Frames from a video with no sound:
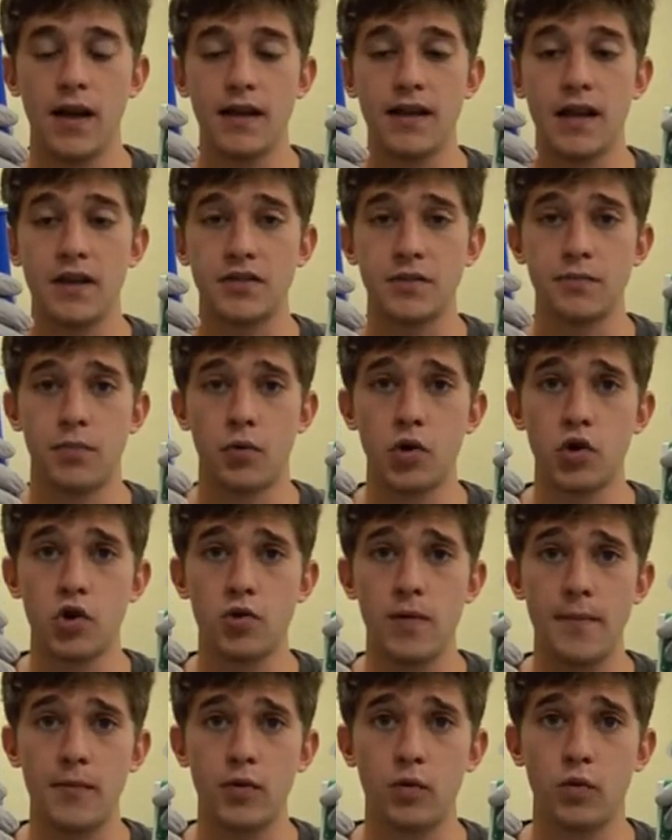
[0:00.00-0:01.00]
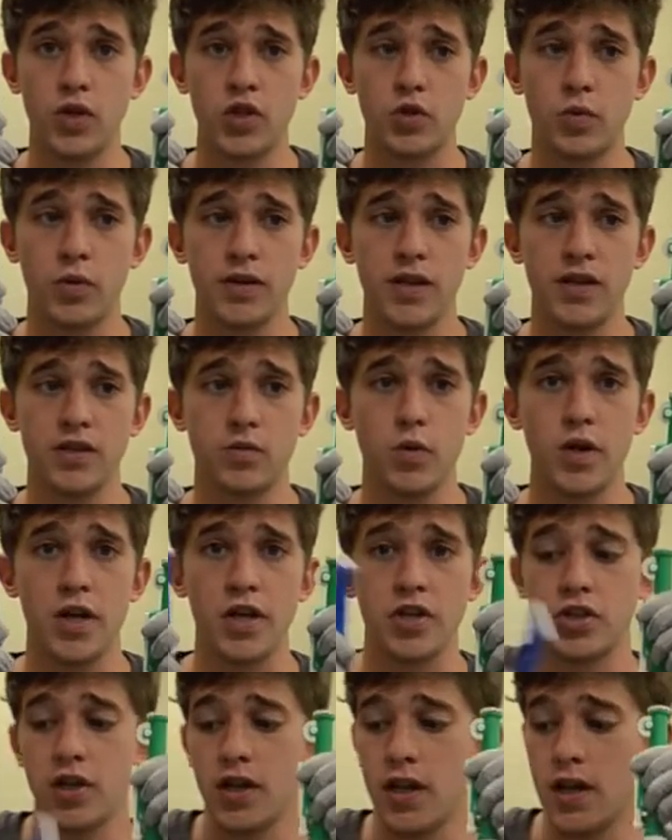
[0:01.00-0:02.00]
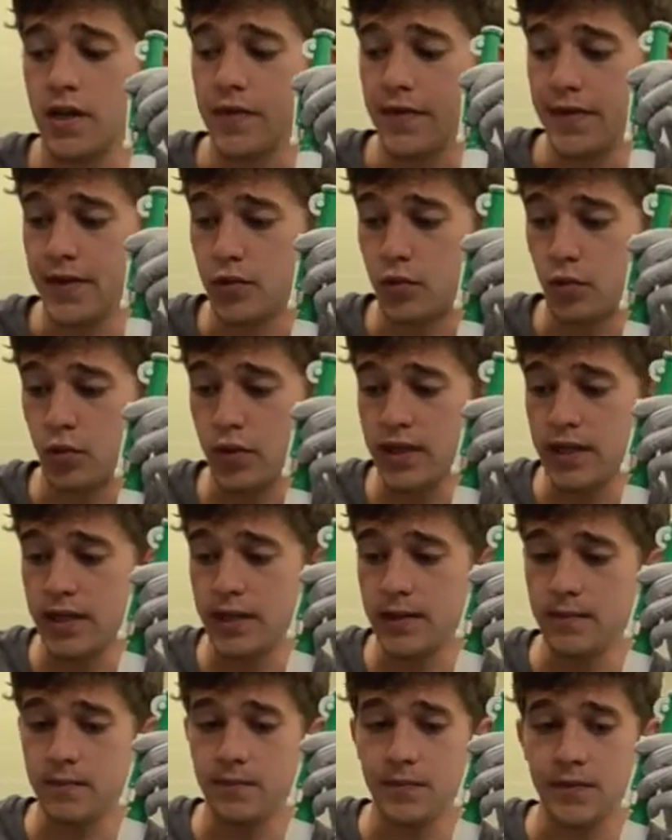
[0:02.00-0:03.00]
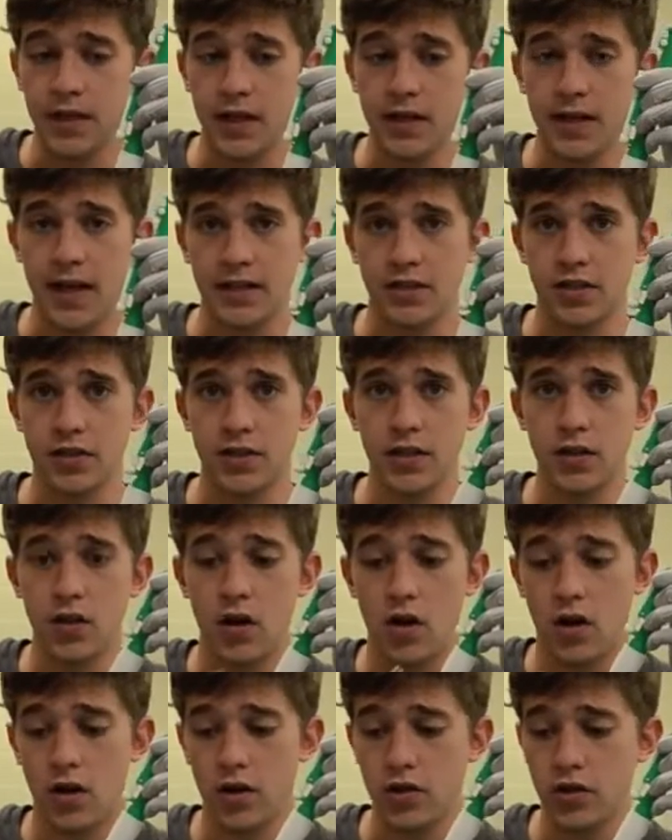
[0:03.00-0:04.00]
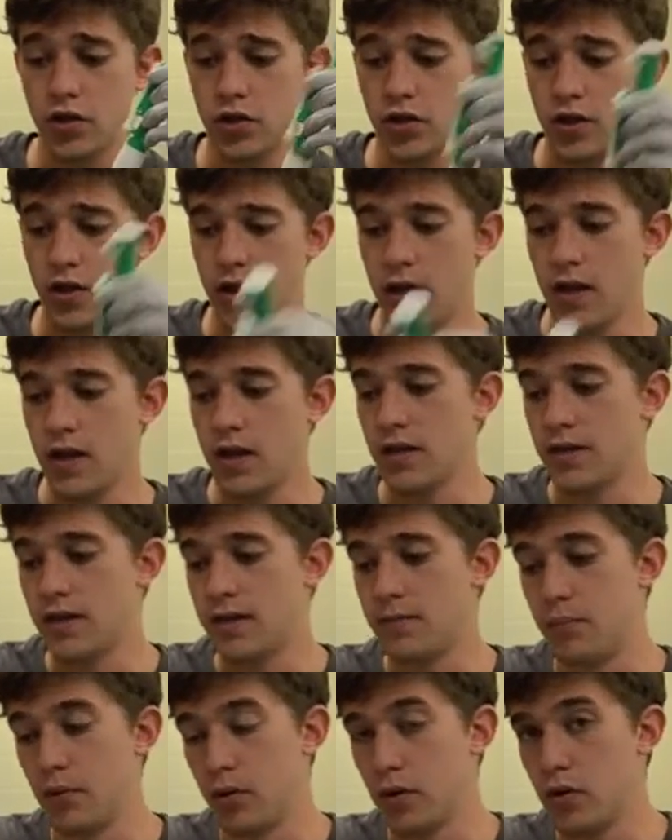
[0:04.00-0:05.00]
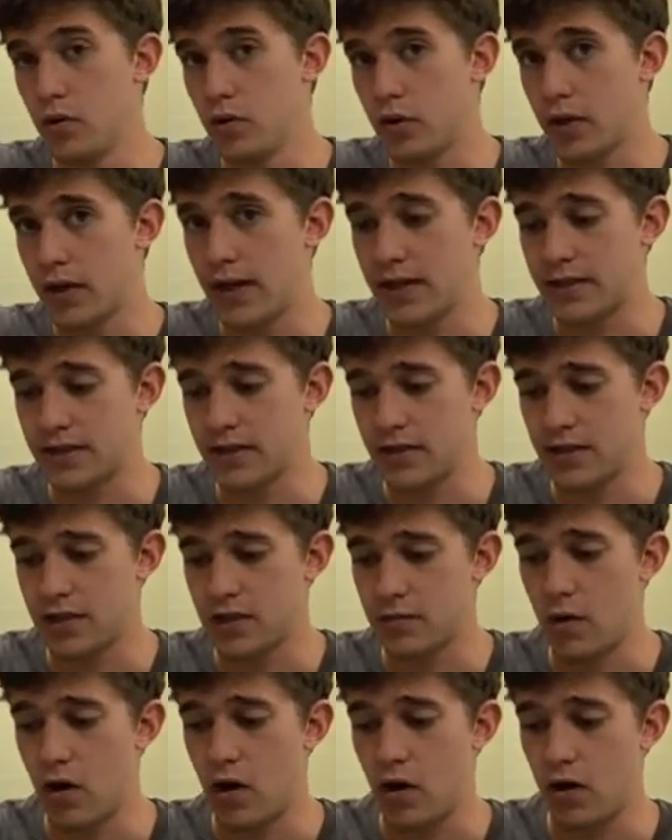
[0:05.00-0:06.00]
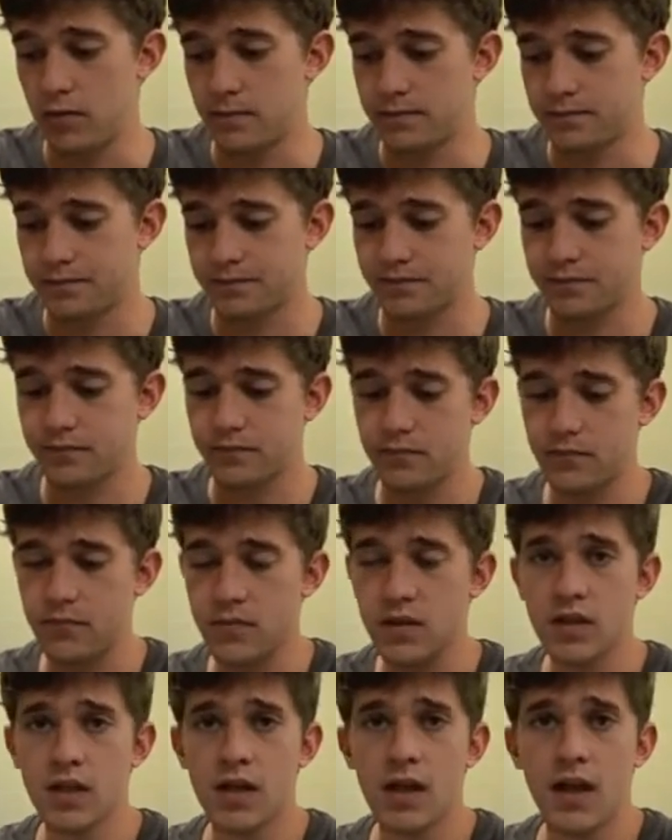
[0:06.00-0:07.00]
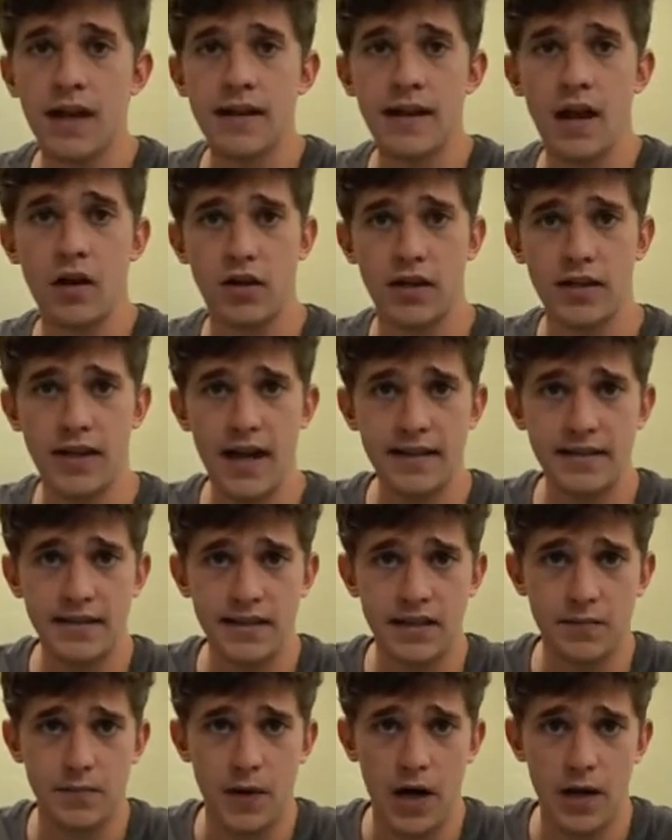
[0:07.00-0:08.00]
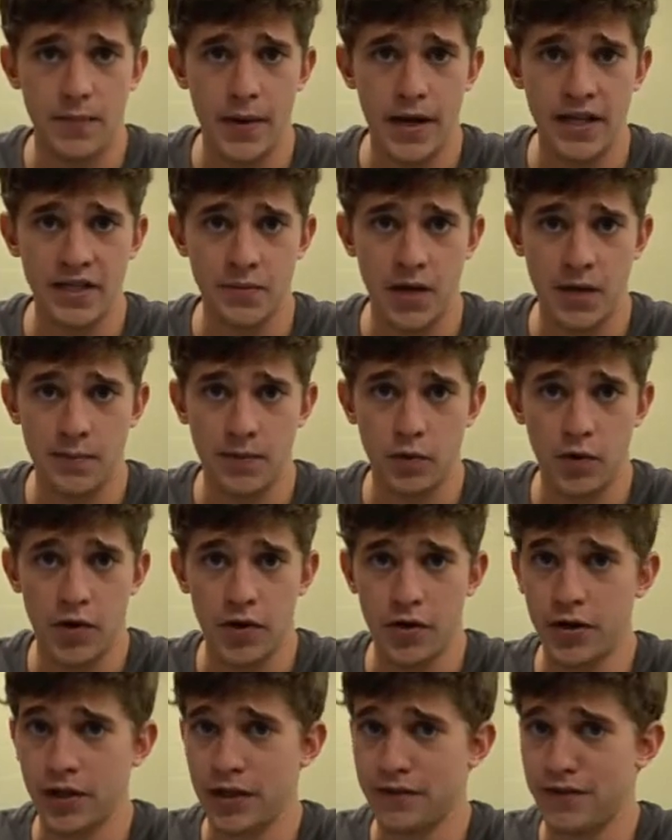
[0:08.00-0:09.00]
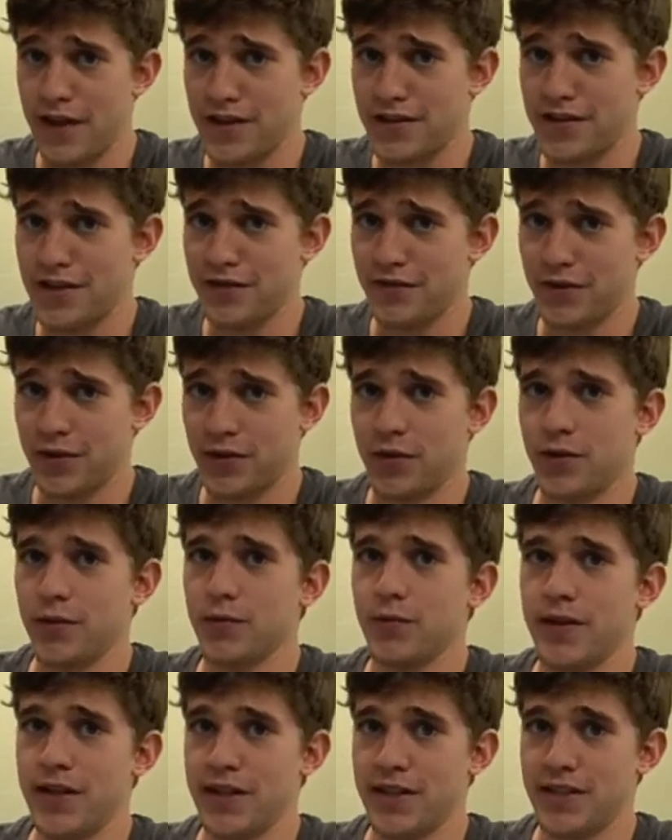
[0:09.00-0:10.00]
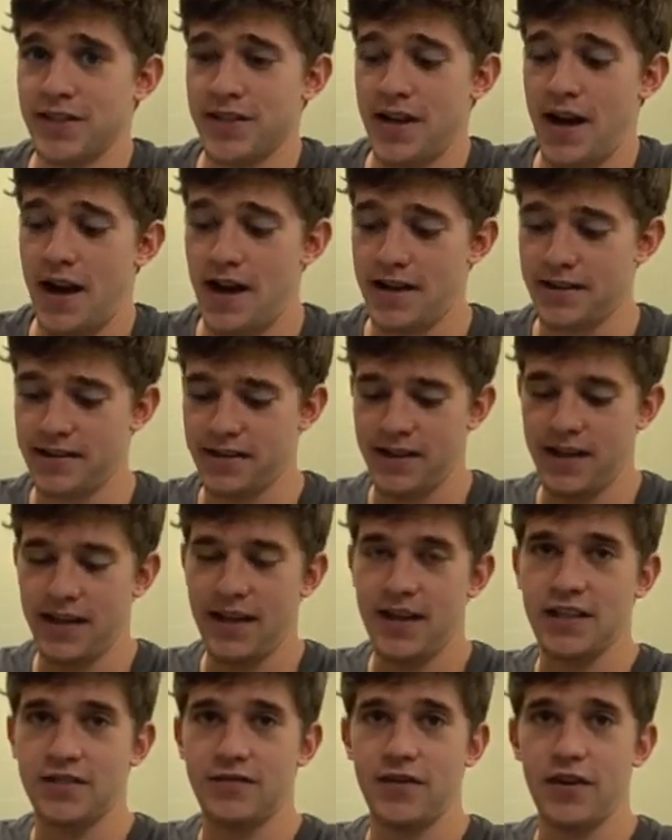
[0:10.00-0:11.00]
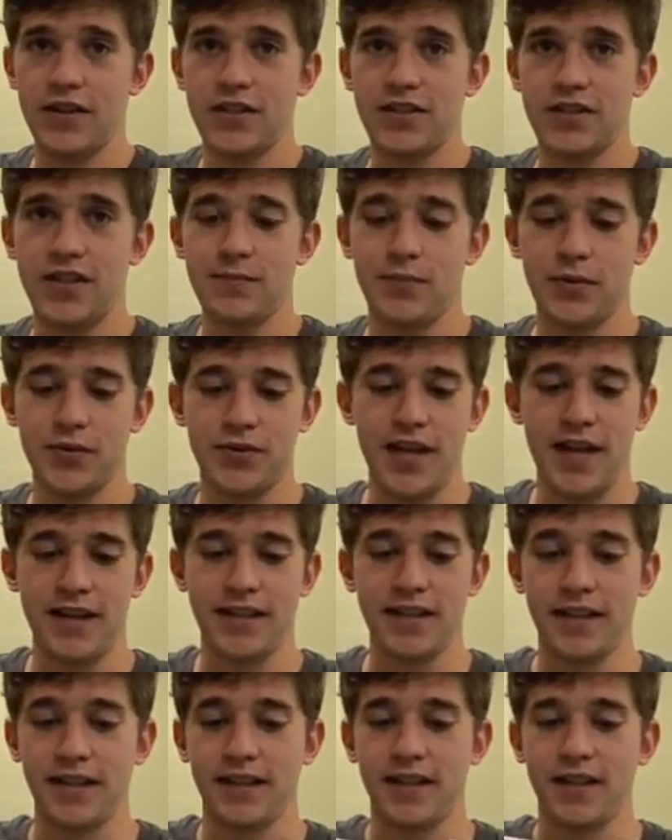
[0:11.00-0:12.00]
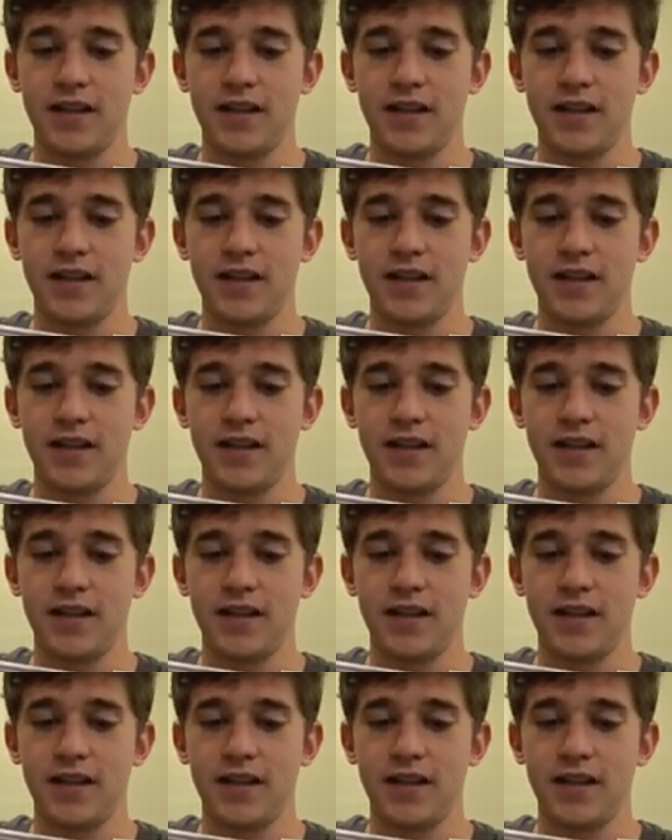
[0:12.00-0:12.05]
Now it's important to remember which one does which. The green connects to the large, the blue connects to the small. Now connecting the pipette, you might be wondering if that's difficult. It is not. It's a very simple technique.